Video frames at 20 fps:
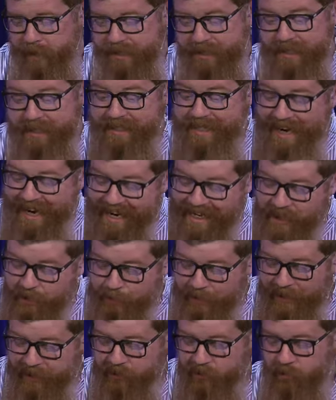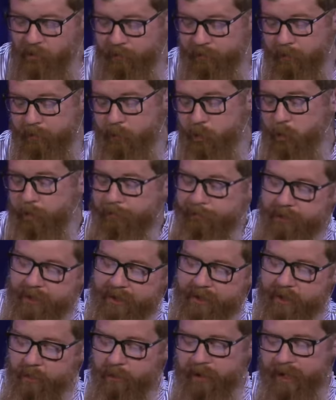they set taskmasters over them to
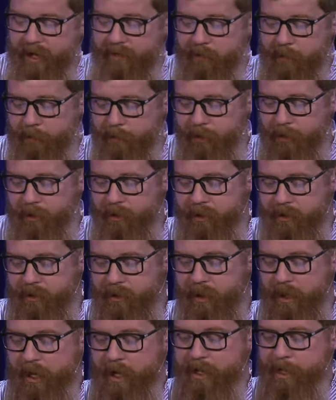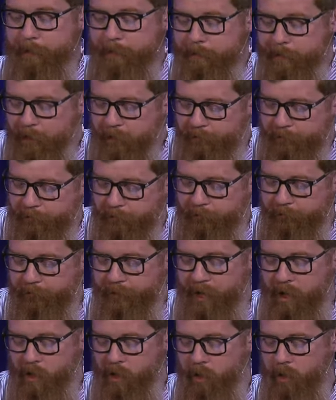afflict them with heavy burdens. They built for
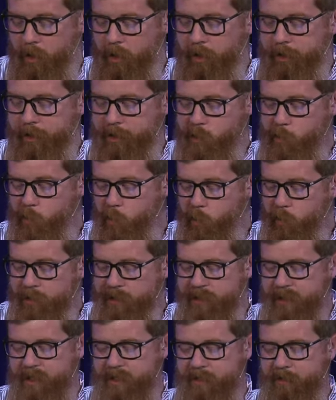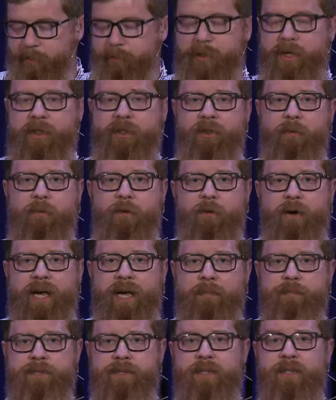Pharaoh the store cities of Pithom and
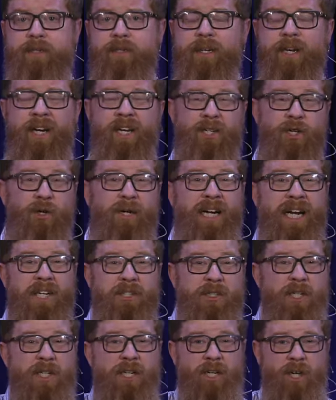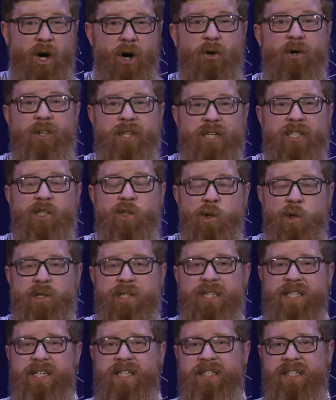Ramses. You can actually go to these store
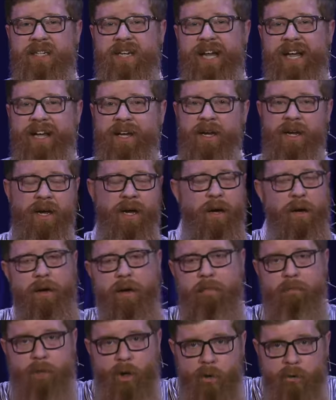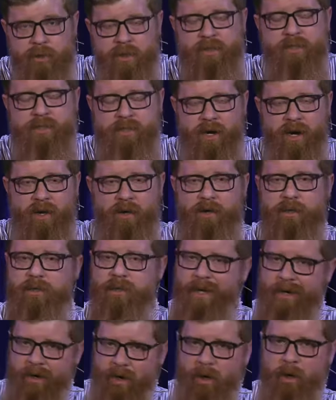cities today. Uh, most scholars,
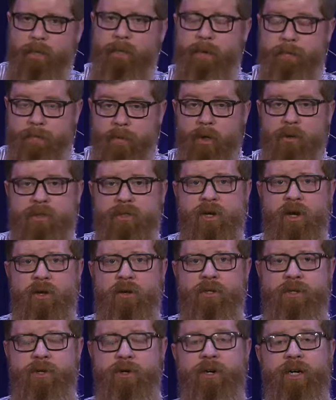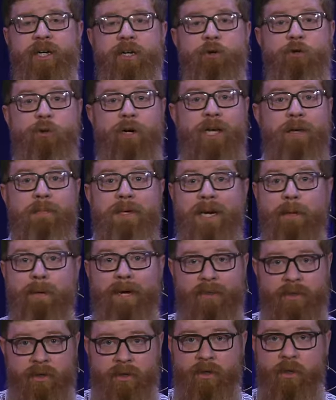not all, but most scholars are in agreement
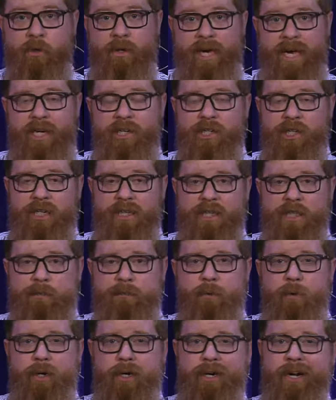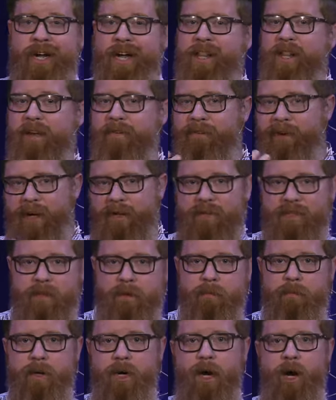about their location at this point. They found
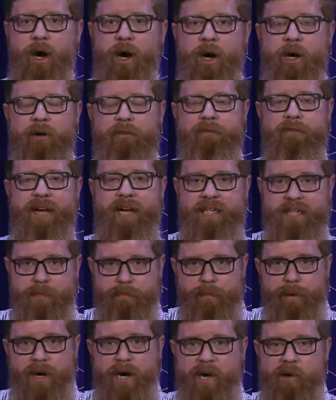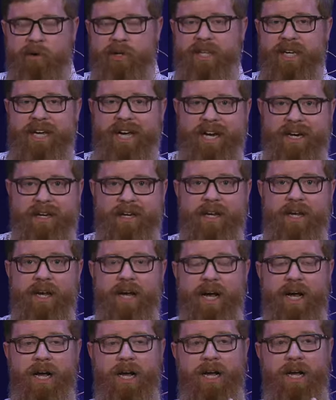some artifacts and pottery that kind of
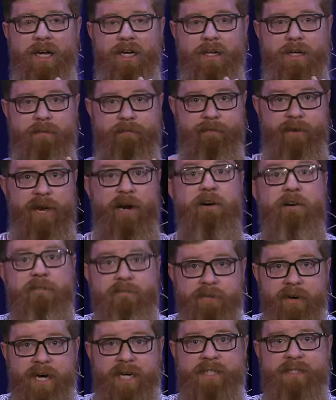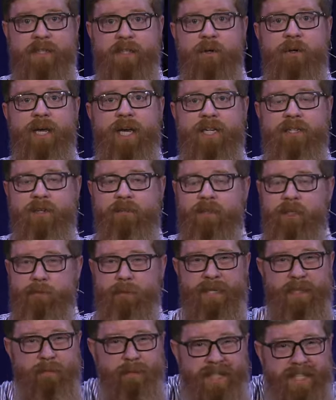uh, verifies the location of these
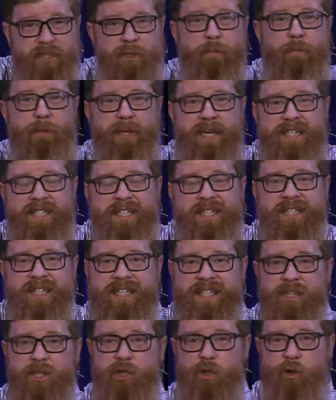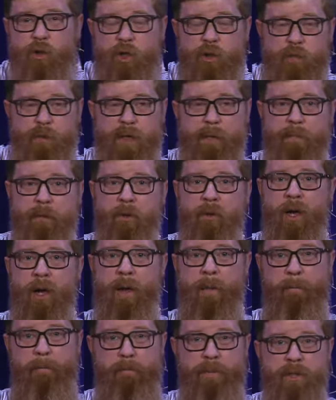places. But these are places that the Jewish people
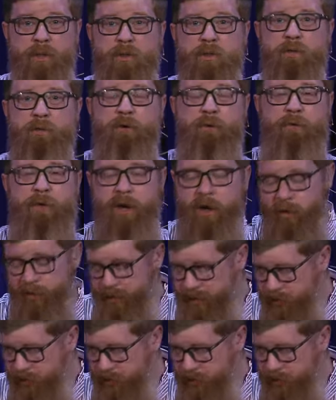built for Pharaoh,